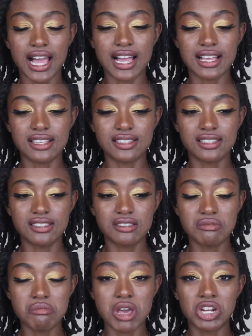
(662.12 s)

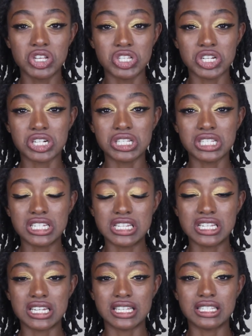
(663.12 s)
as metals are
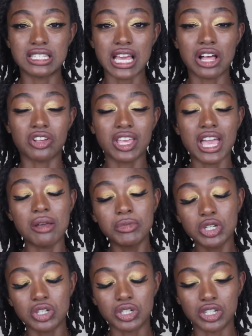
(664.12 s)
seen as
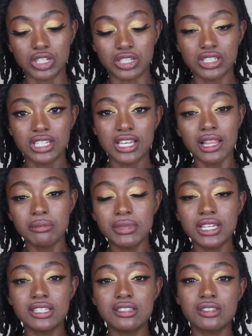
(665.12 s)
alchemical
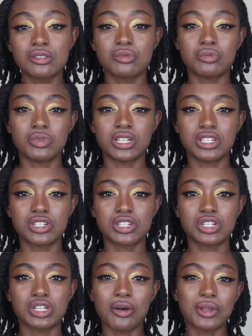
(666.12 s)
elements,
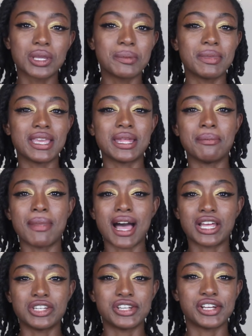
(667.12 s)
which alchemy and
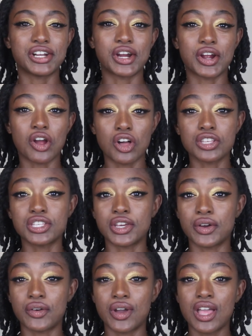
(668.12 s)
magic are
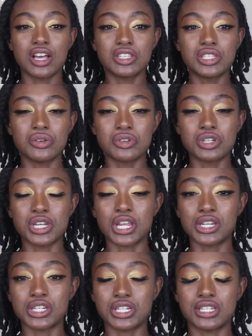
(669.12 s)
also
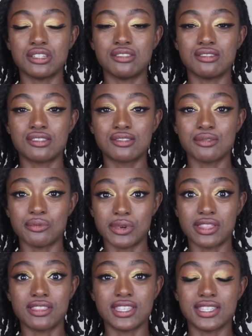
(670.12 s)
associations
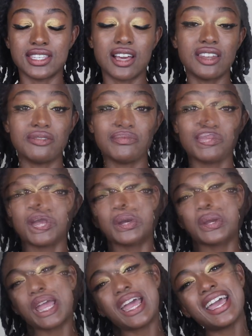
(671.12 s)
with the sun.
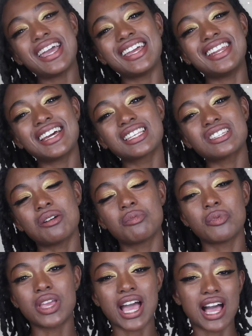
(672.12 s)
Okay, next
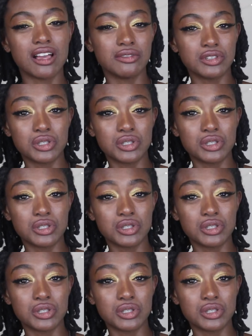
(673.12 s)
up we have